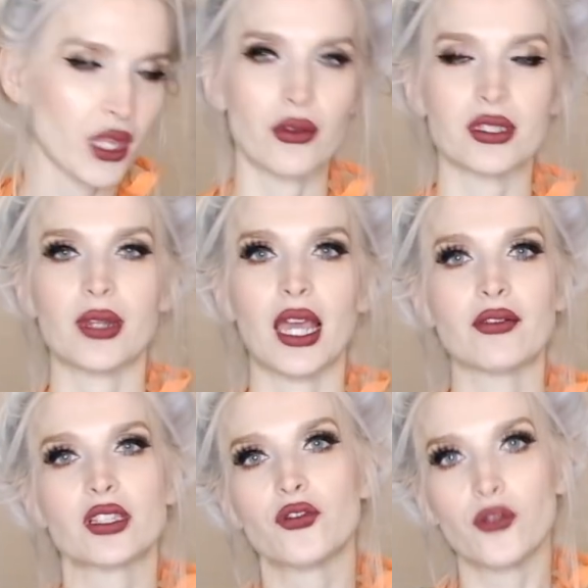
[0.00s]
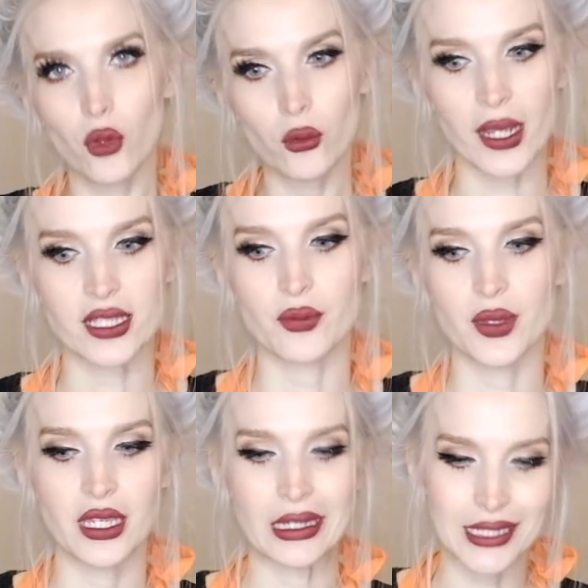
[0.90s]
Anyways, I'm gonna have this full
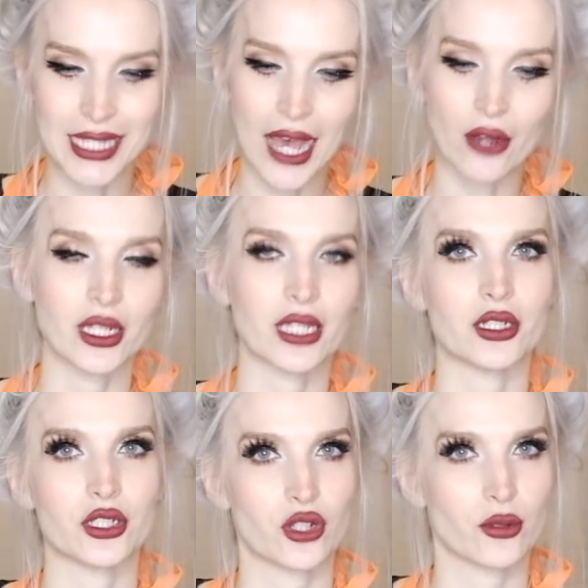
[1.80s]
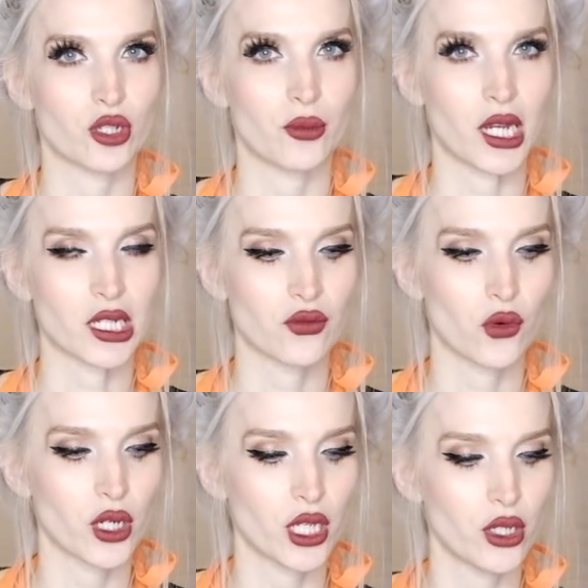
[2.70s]
recipe down in the description box
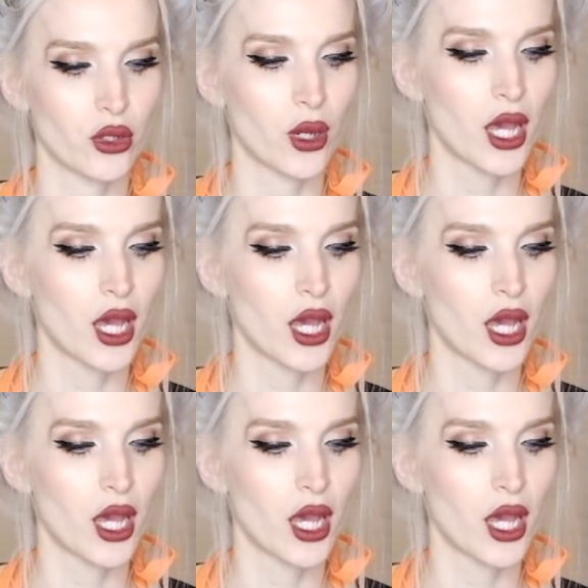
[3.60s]
for you.